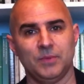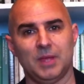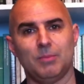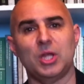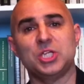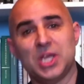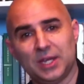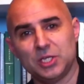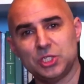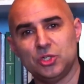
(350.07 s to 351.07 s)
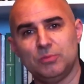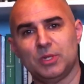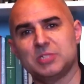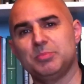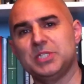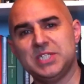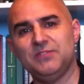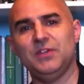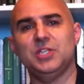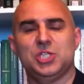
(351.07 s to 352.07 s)
and my challenge to you, my
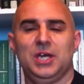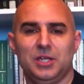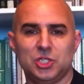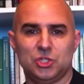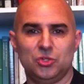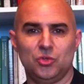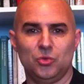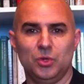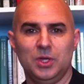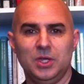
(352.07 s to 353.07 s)
specific challenge to you,